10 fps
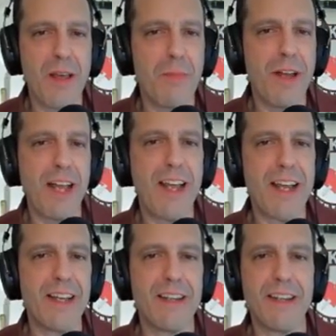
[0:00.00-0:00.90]
but
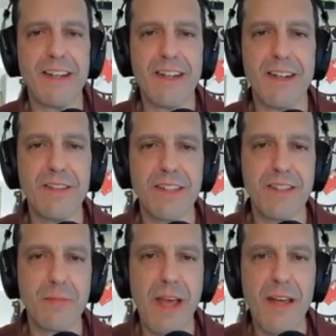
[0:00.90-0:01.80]
hey, you know,
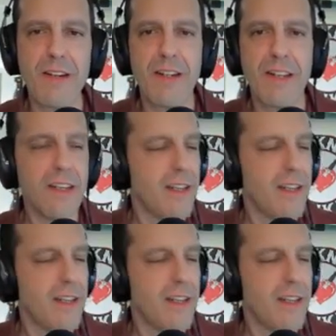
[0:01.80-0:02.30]
does it matter?